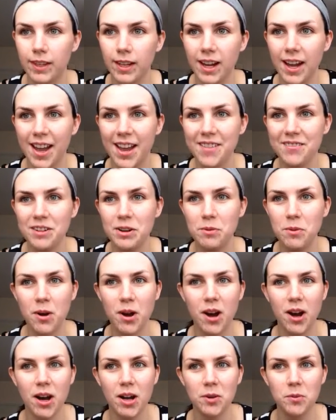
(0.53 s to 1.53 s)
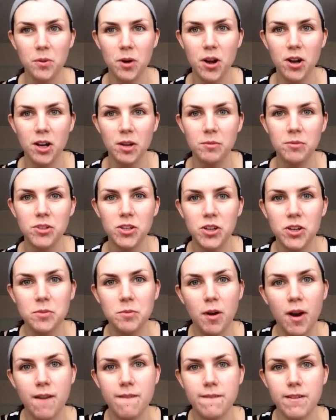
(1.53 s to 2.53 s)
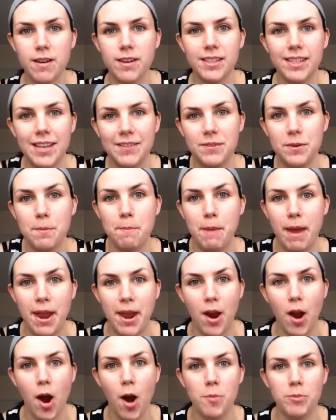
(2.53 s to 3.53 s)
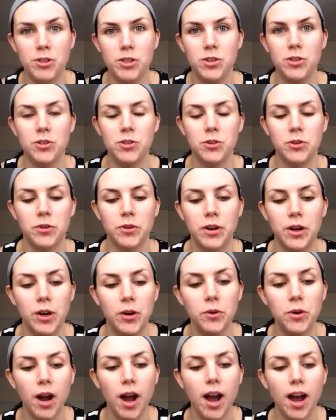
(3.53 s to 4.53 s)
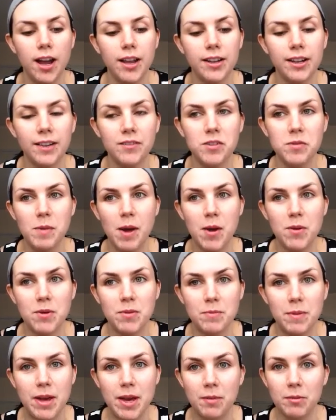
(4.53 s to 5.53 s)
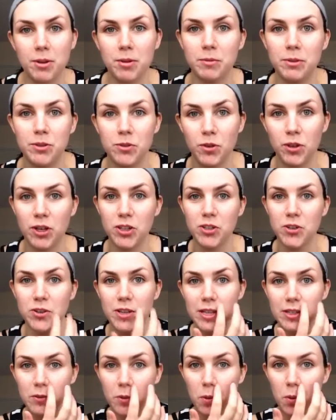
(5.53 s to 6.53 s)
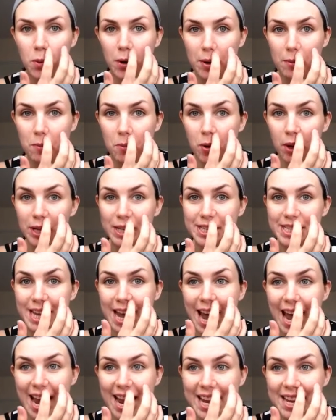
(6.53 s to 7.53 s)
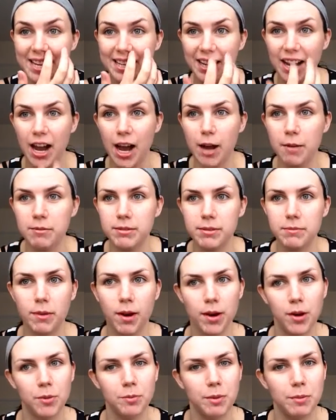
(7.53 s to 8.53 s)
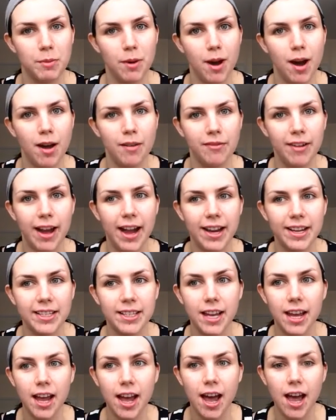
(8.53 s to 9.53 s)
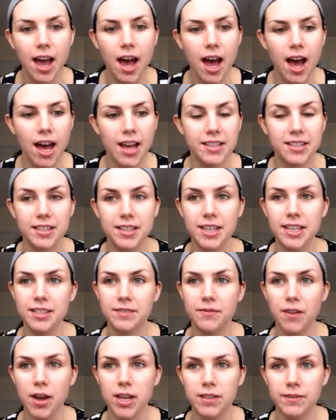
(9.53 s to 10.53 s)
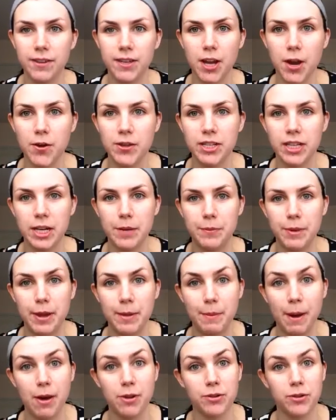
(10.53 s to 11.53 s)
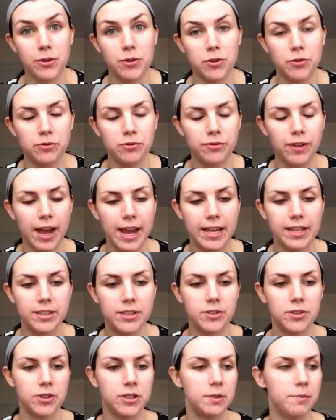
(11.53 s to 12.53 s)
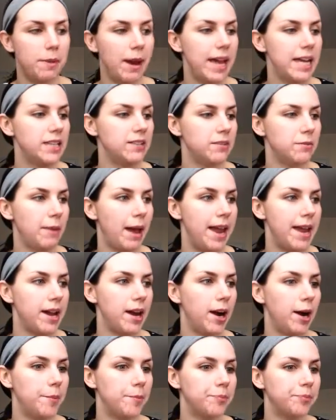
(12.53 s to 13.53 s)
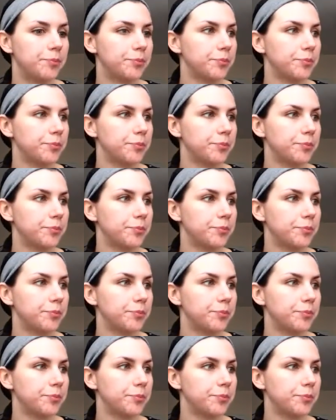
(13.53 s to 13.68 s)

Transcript: Hi everyone, welcome to my first ever makeup tutorial. You'll have to bear with me, I'm going to be trying to do this all in one take, so it might not be perfect. So this first video is going to be about doing your face, so doing the base for makeup.